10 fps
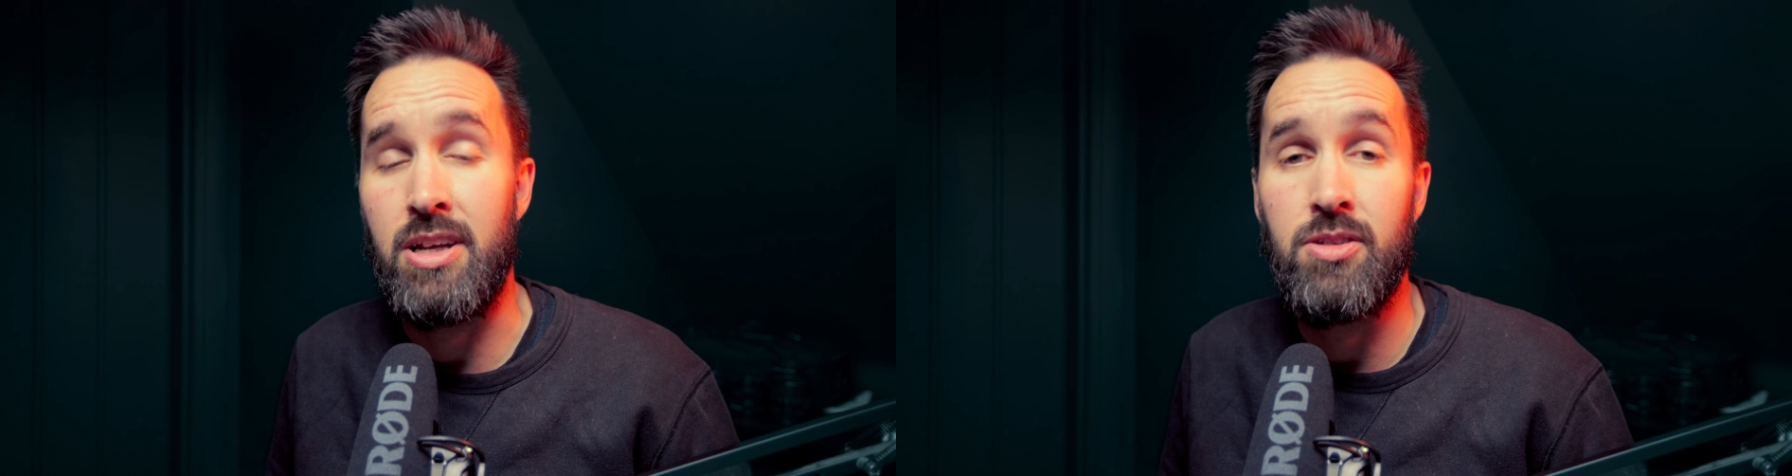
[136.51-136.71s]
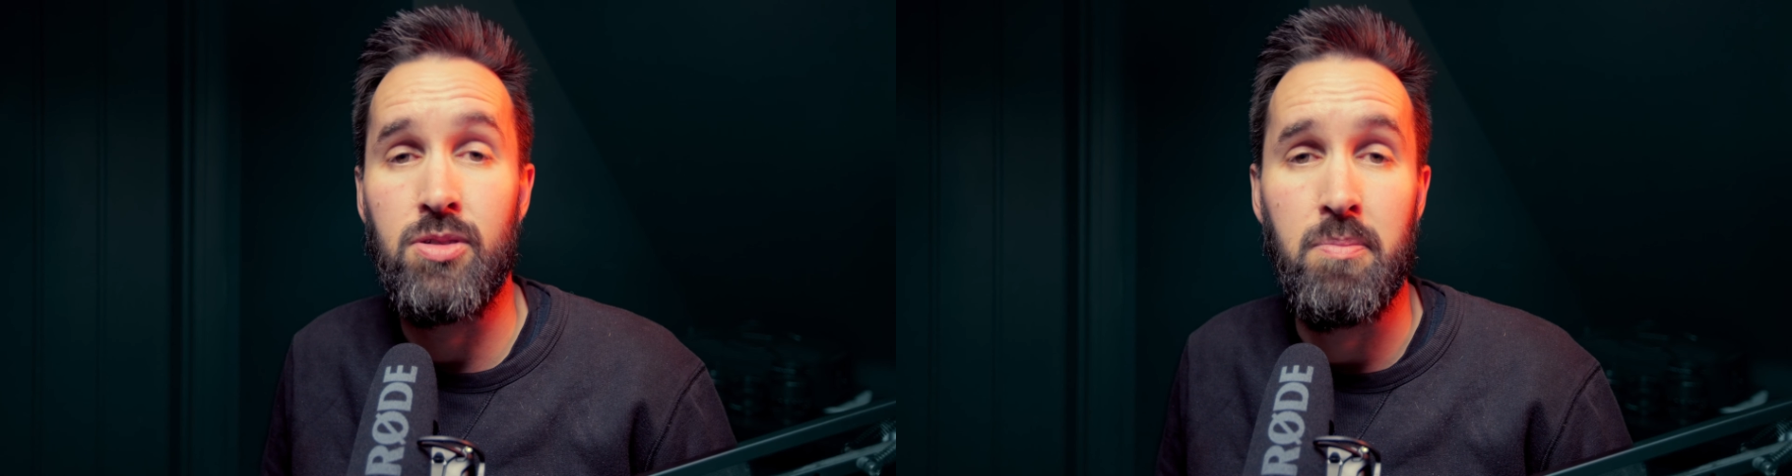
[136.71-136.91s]

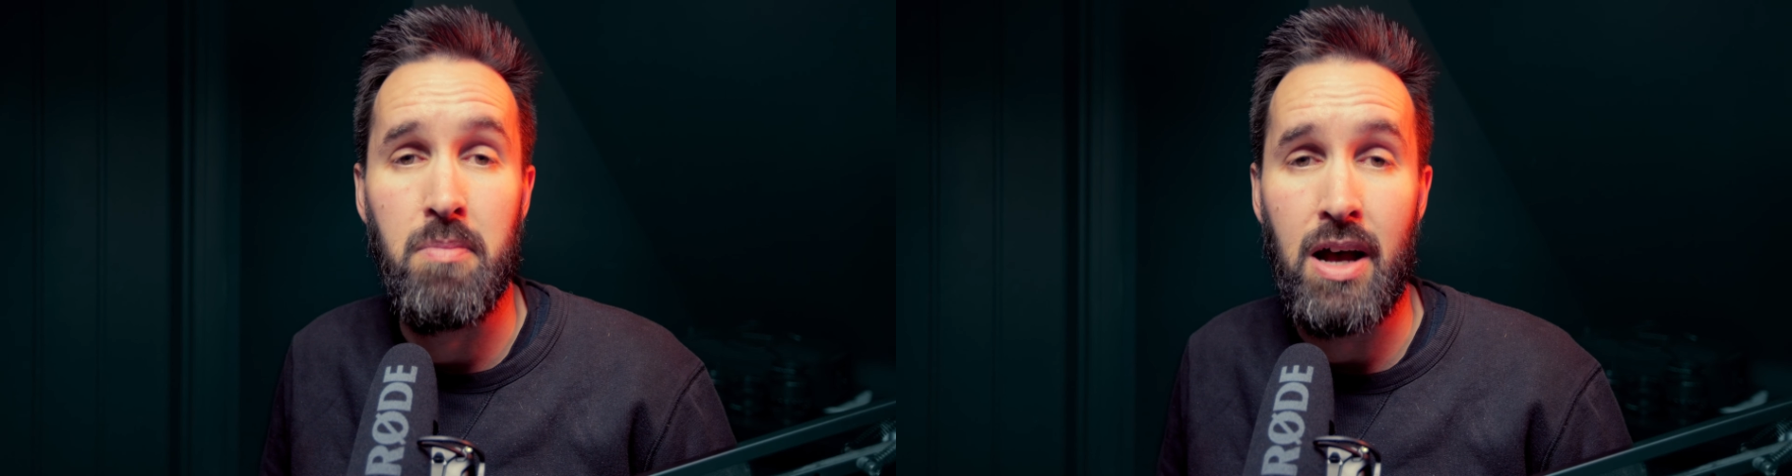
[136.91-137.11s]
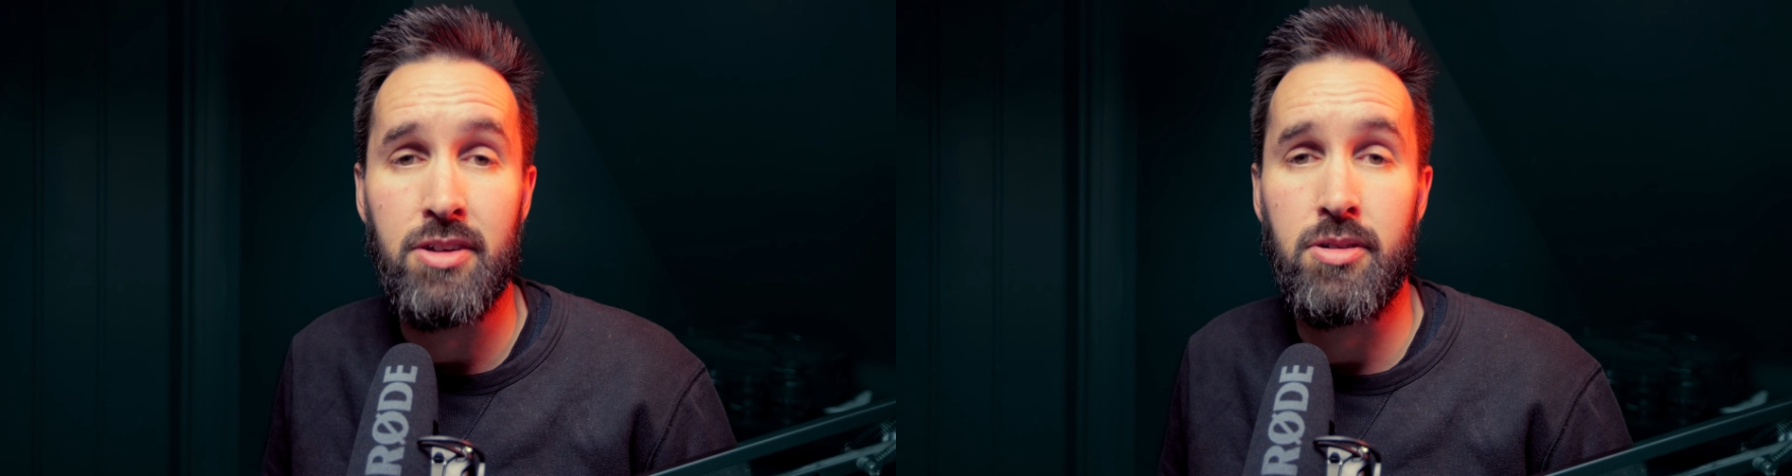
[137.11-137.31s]
into a
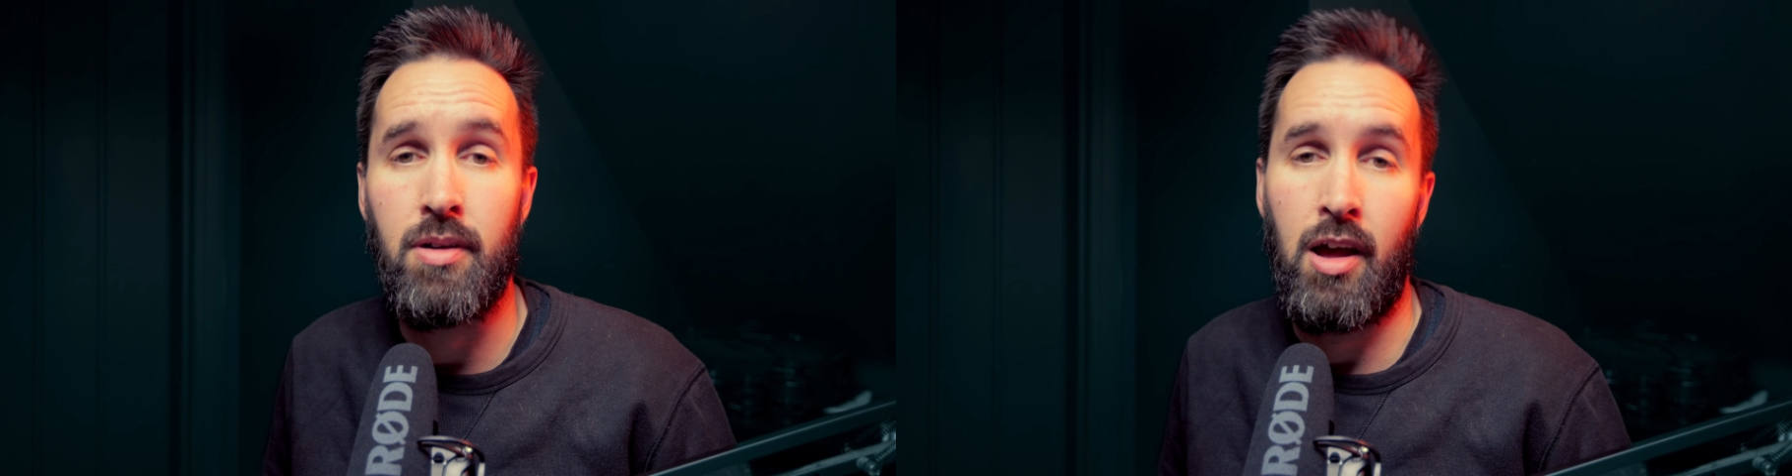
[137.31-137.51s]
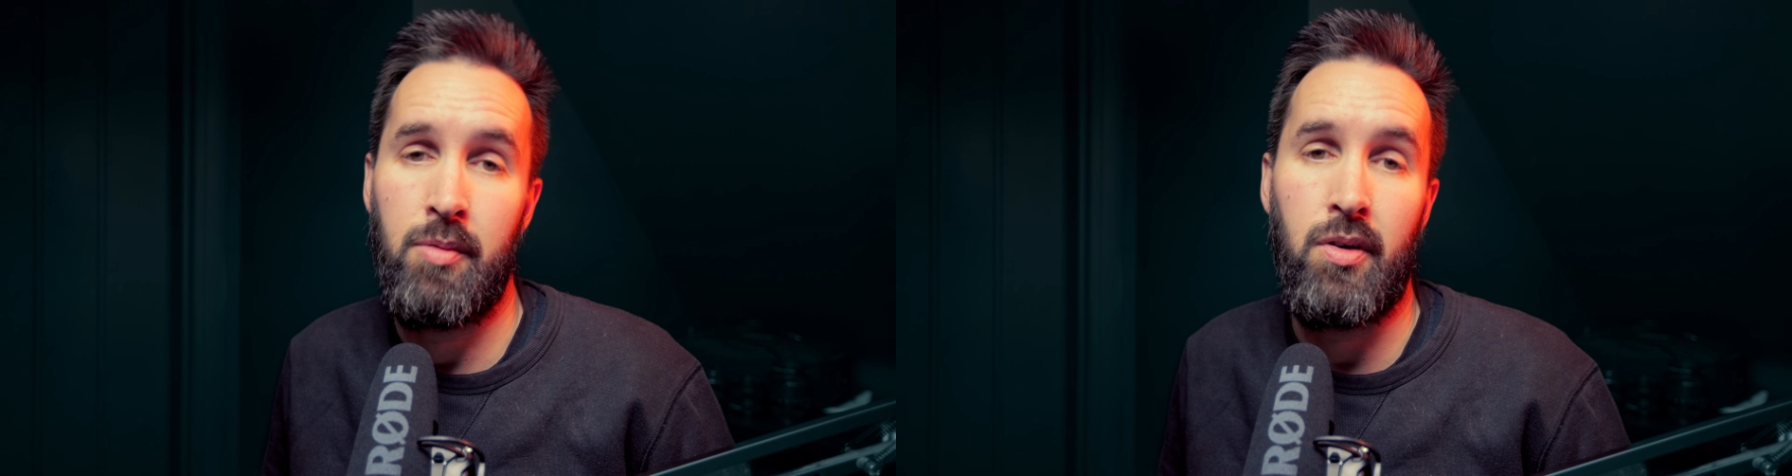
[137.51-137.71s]
master
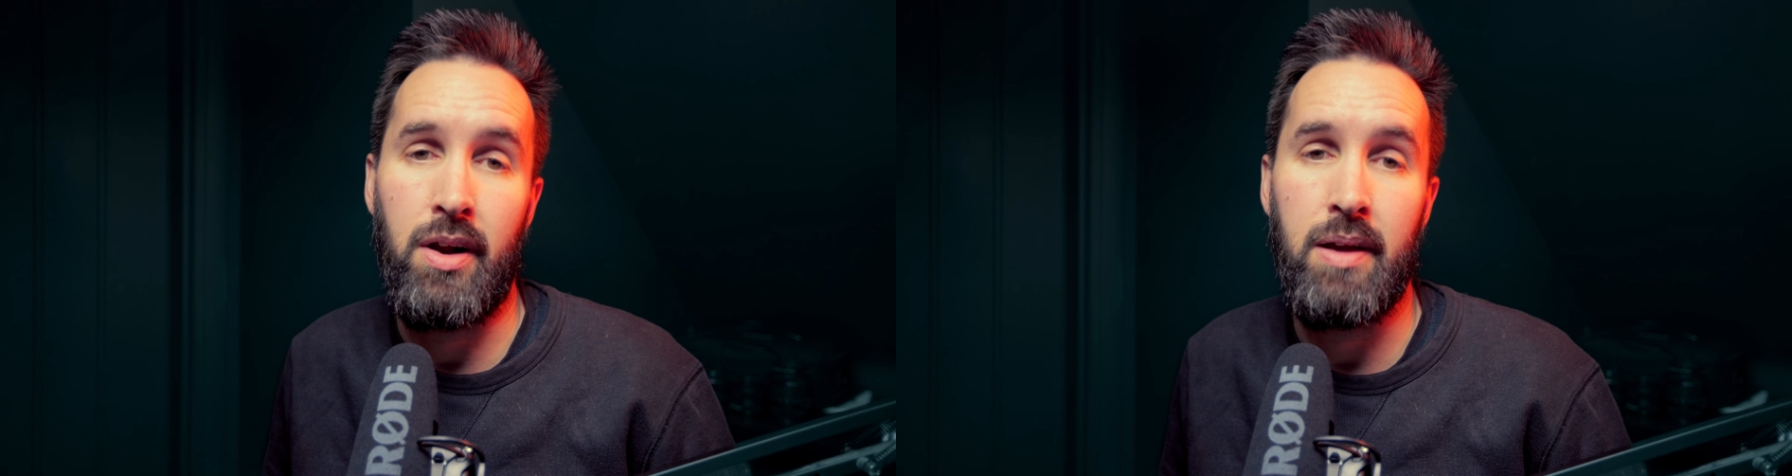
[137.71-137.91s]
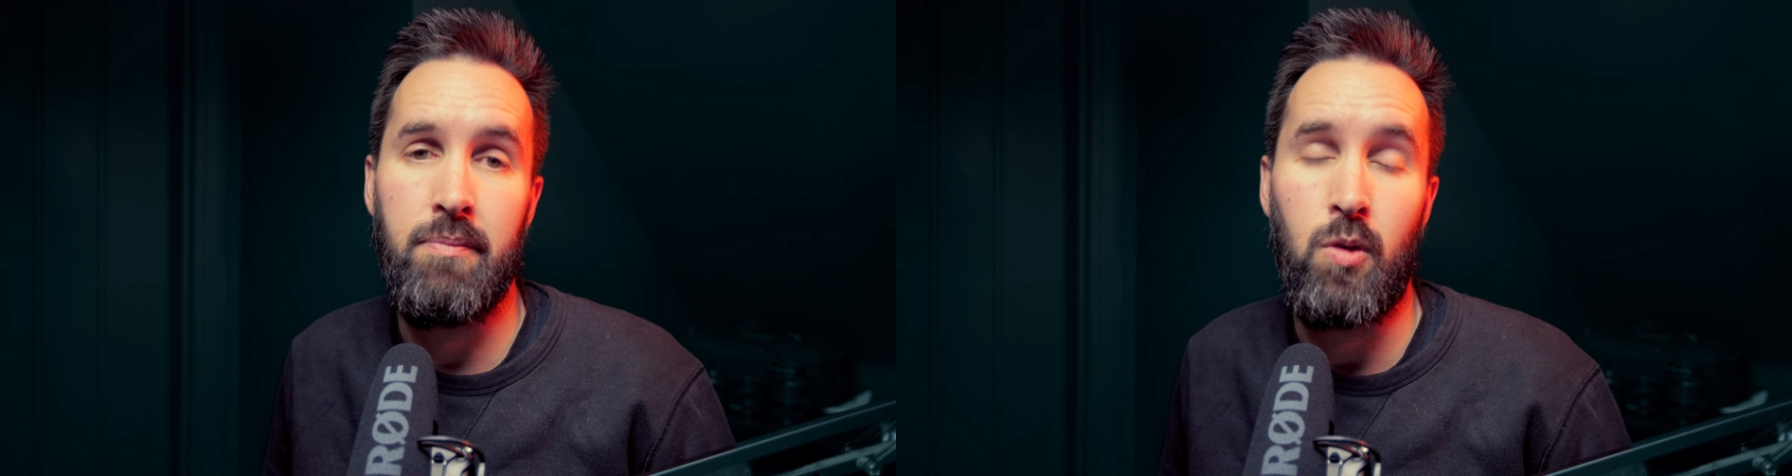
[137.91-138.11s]

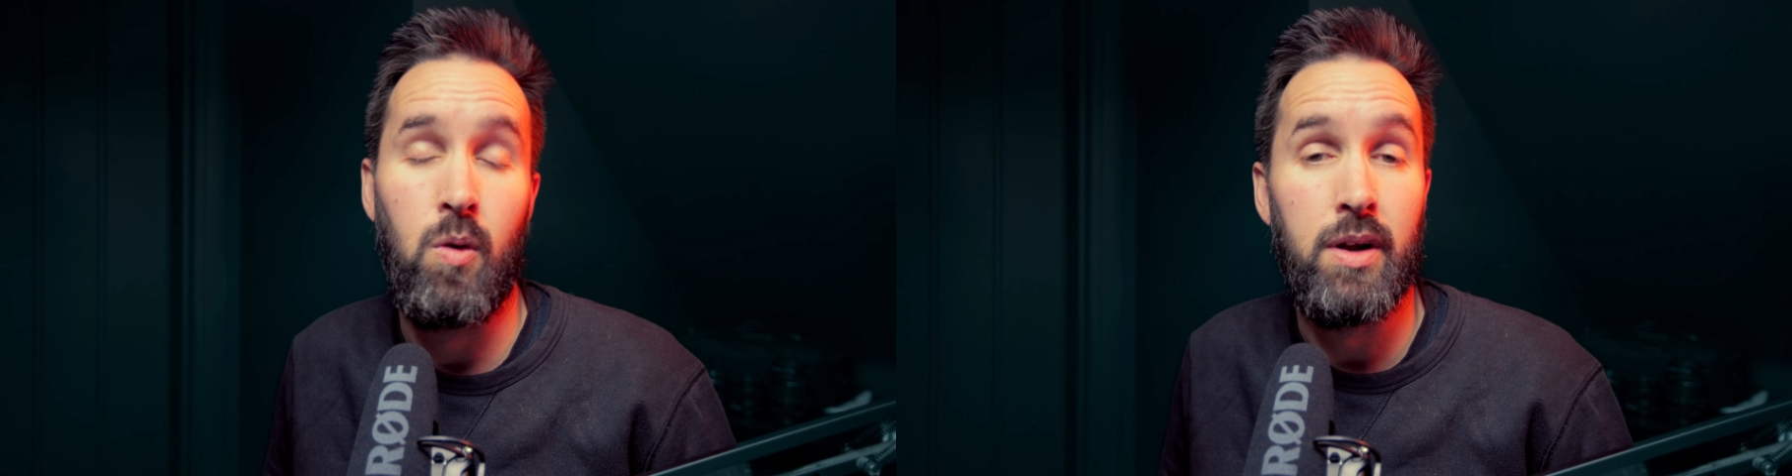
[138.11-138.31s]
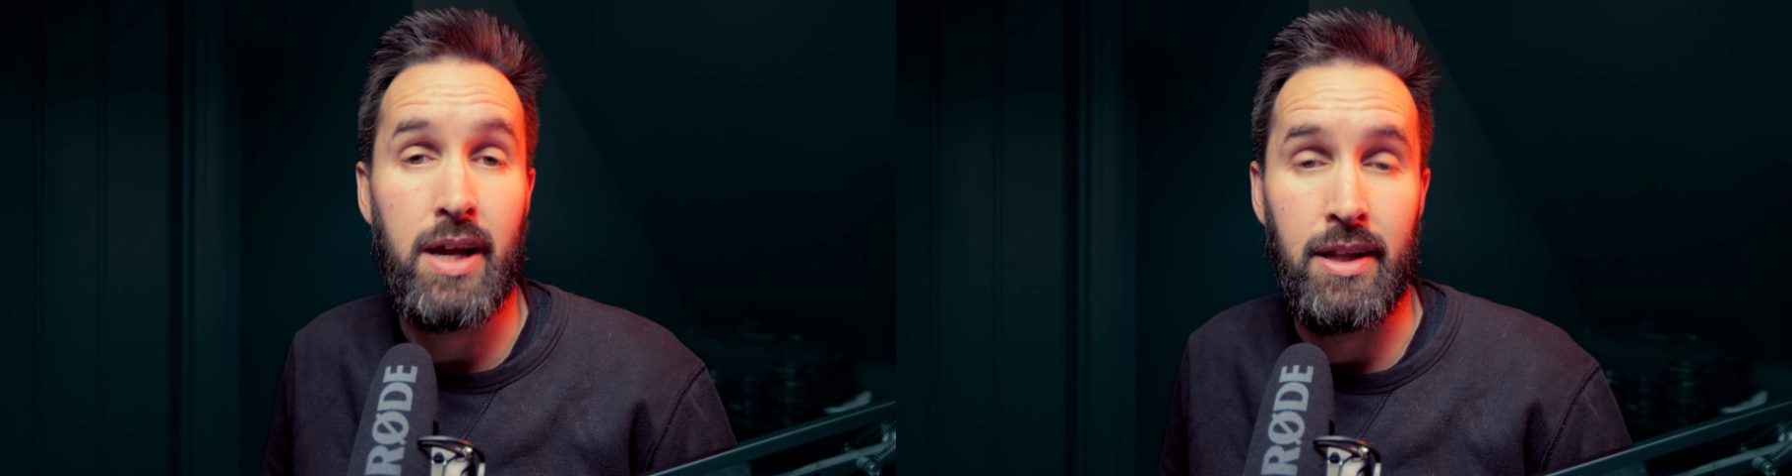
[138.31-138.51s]
library
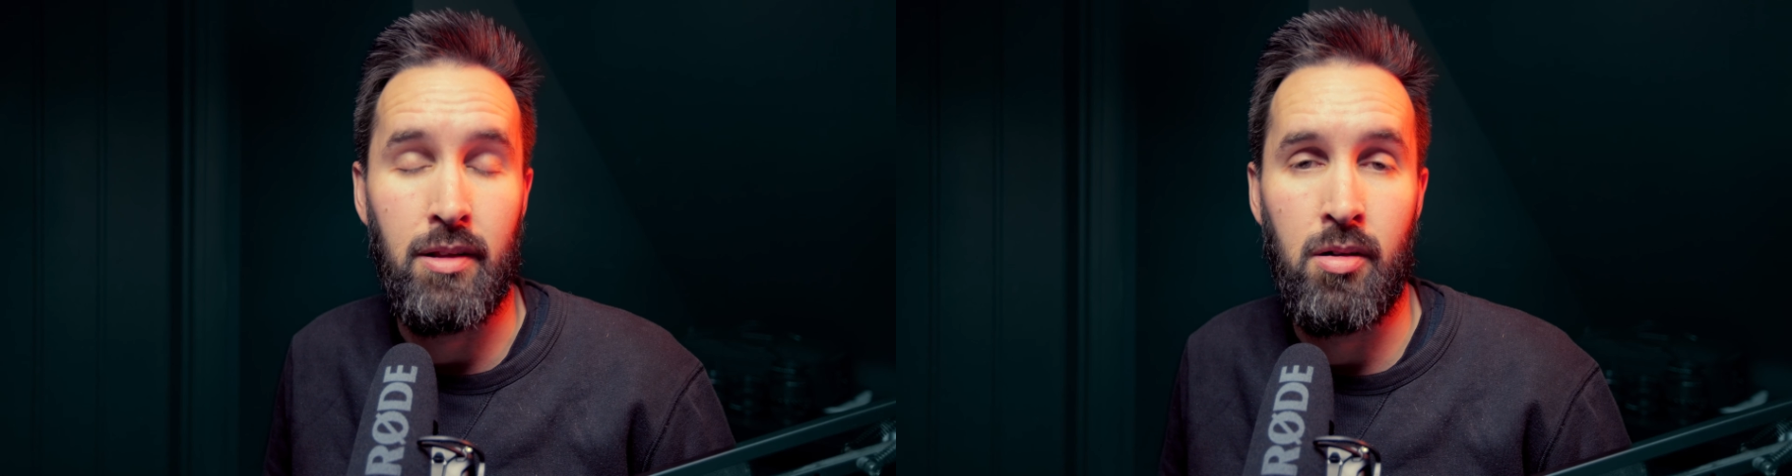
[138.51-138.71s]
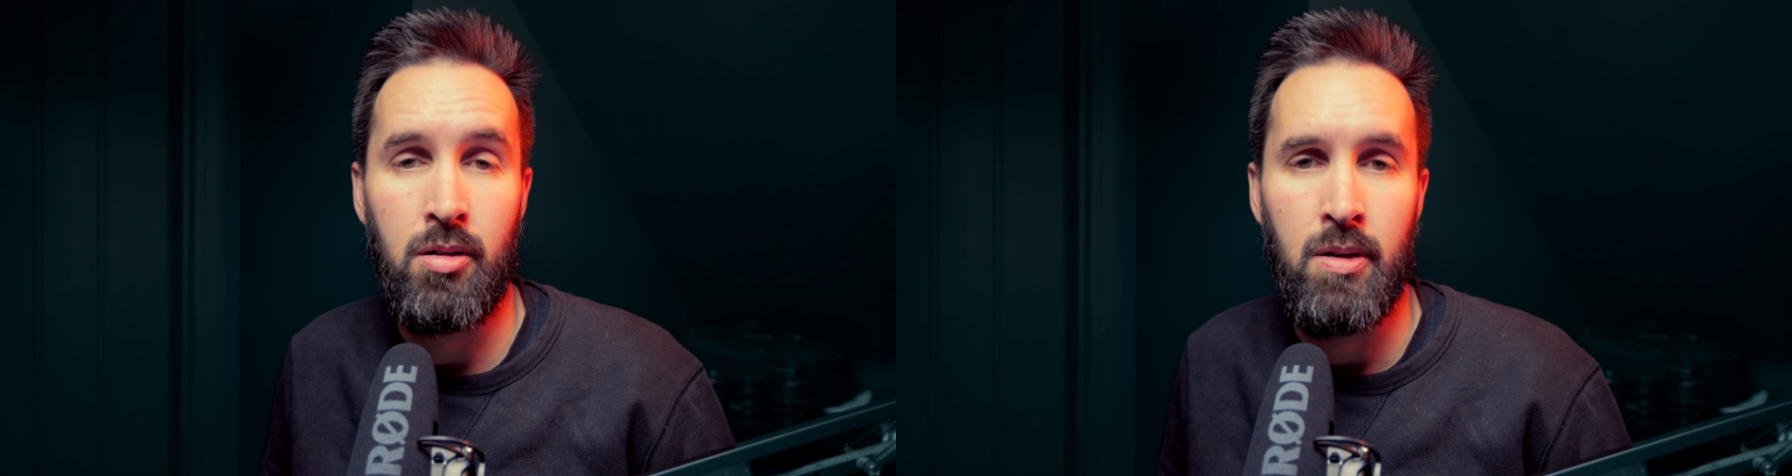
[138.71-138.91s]
or a
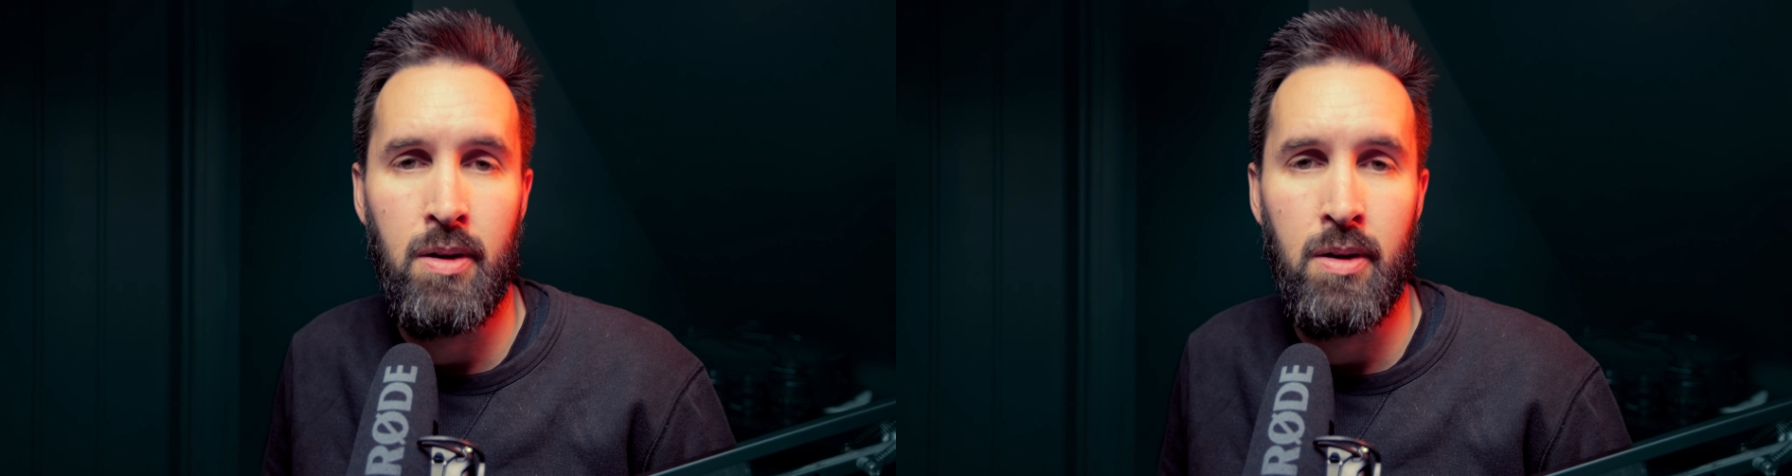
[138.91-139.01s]
catalog.